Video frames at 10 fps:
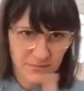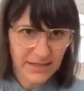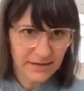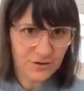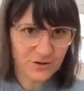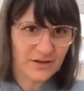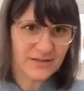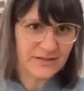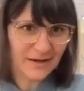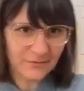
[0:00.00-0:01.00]
Take your
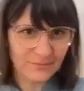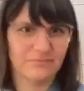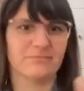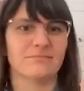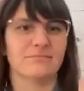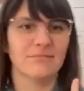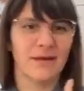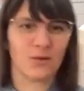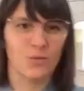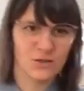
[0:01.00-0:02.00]
screens out
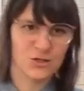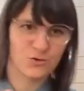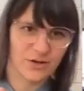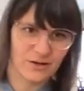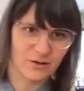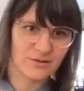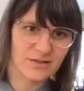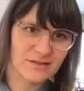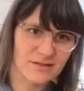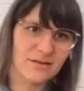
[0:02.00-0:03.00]
and wash your
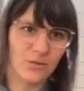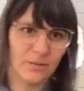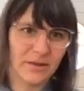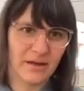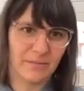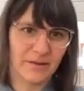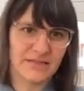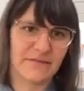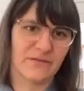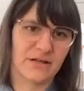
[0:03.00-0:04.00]
windows. It will make a big
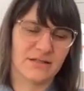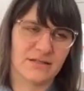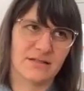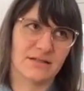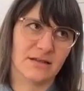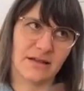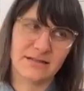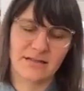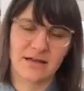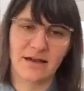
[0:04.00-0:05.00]
difference
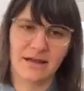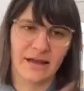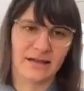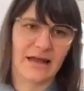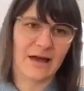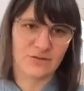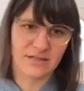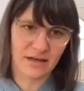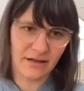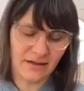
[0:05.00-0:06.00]
inside and
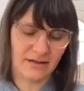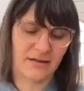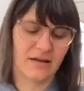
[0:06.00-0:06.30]
outside.